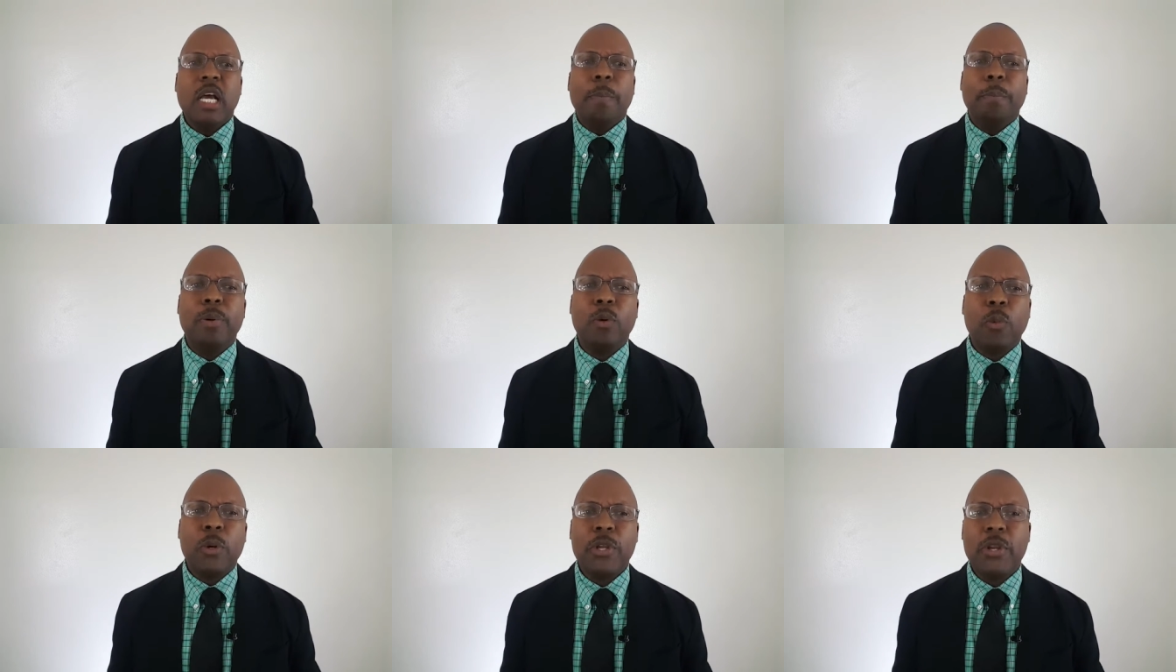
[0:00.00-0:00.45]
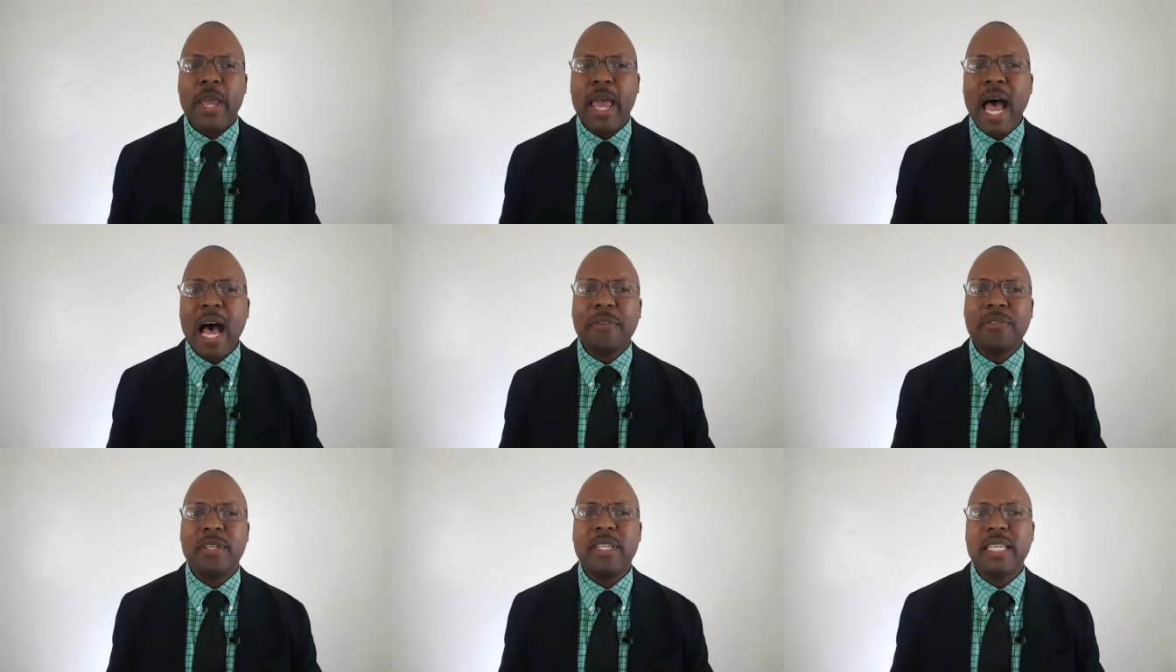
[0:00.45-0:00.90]
But when you
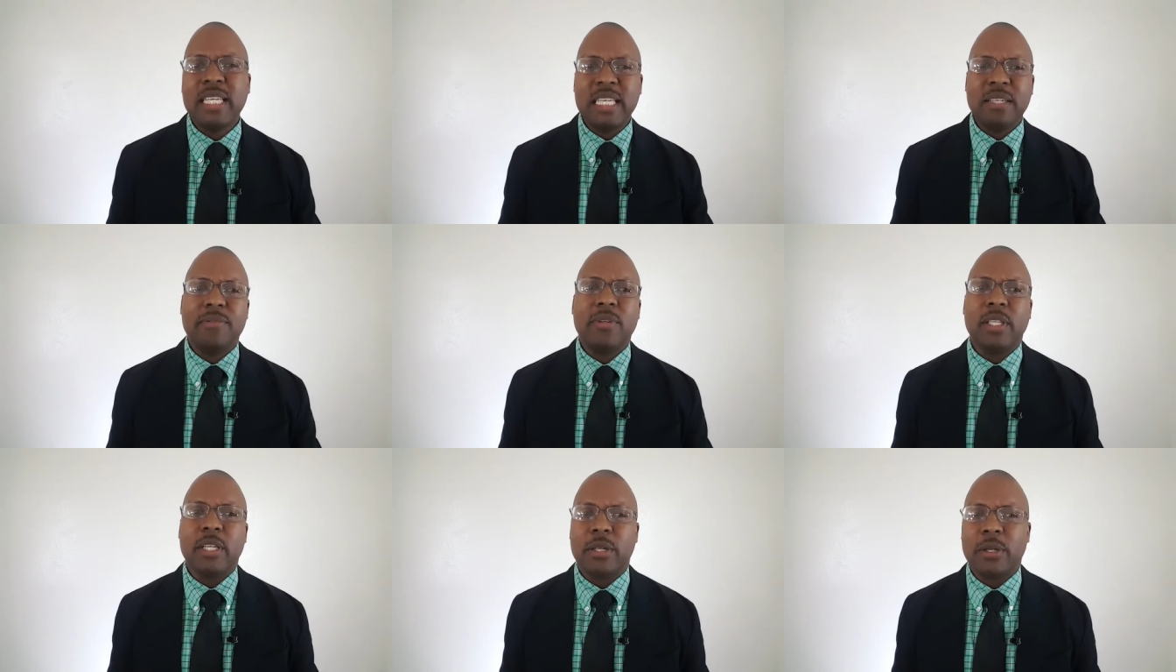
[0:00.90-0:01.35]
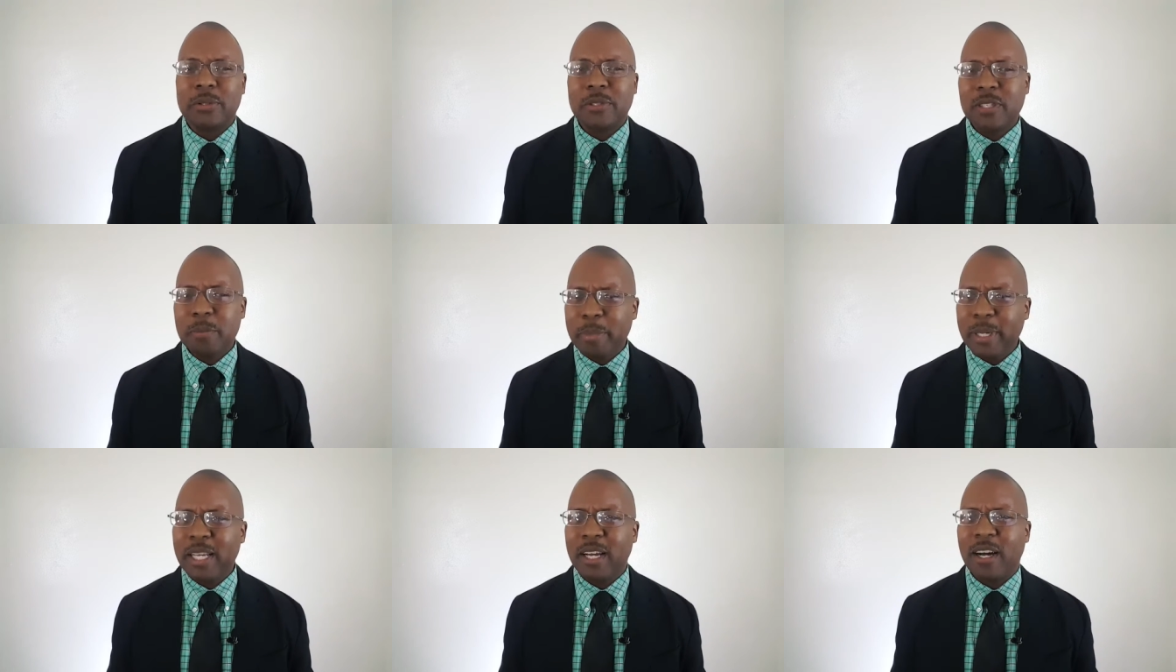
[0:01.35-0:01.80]
have to give a little,
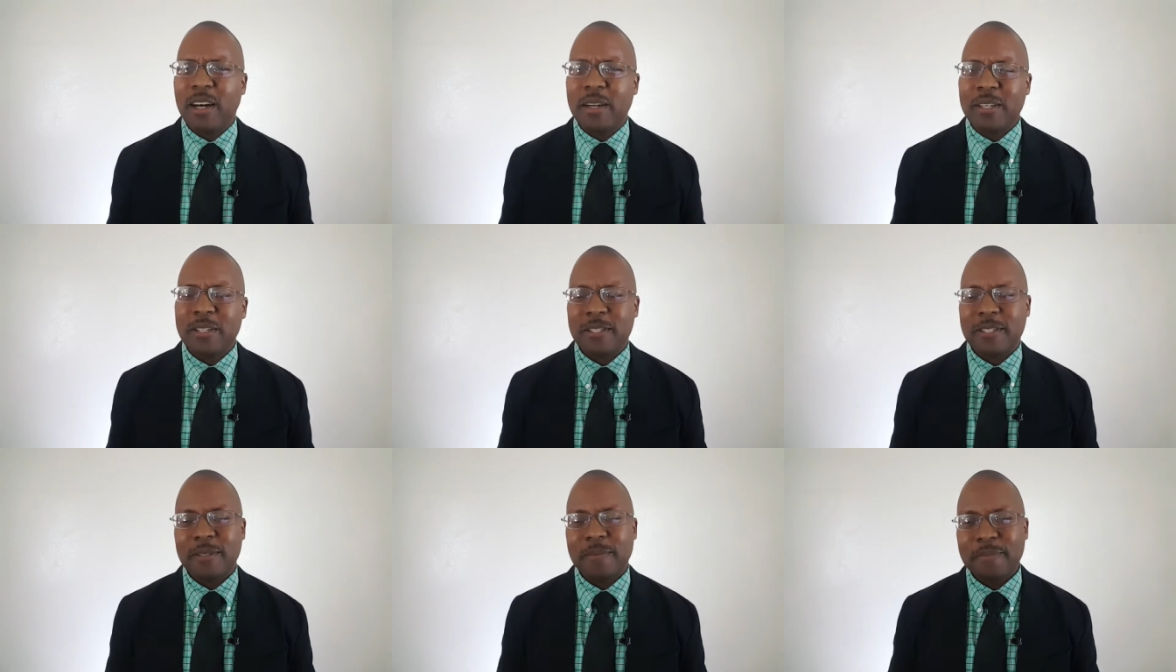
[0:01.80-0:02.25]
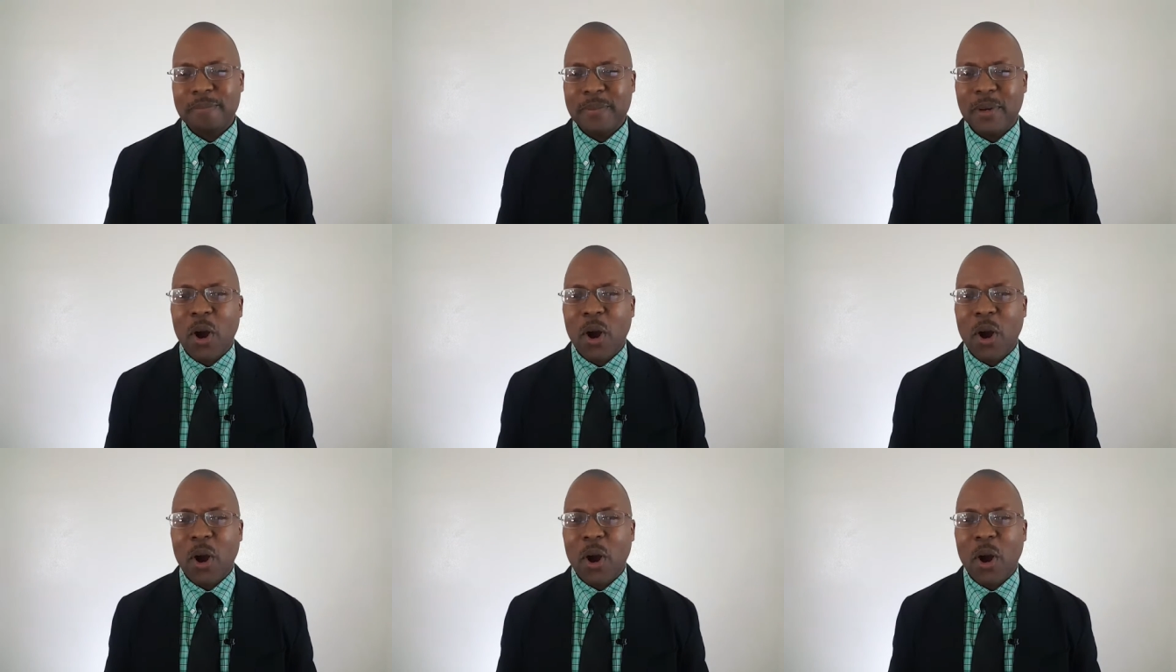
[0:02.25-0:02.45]
to be honest,